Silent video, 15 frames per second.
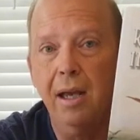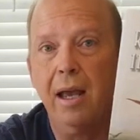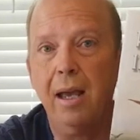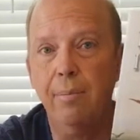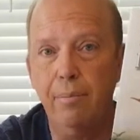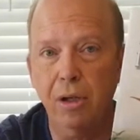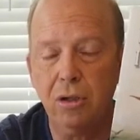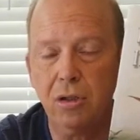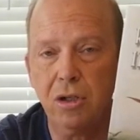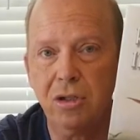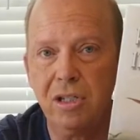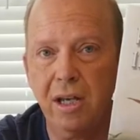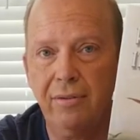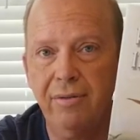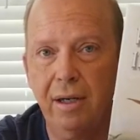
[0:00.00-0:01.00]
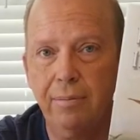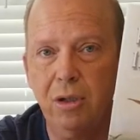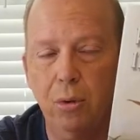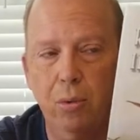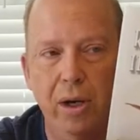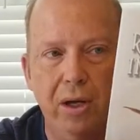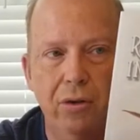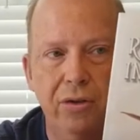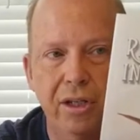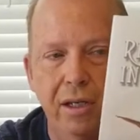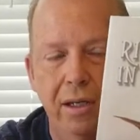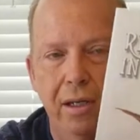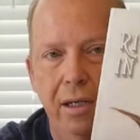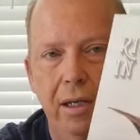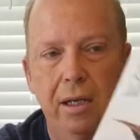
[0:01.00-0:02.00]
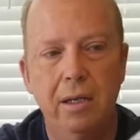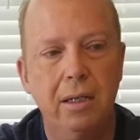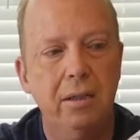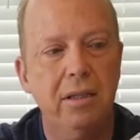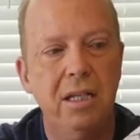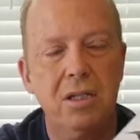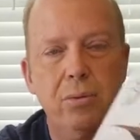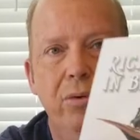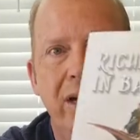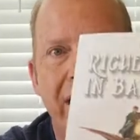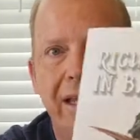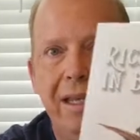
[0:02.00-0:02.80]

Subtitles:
and building yourself up to wealth, this one I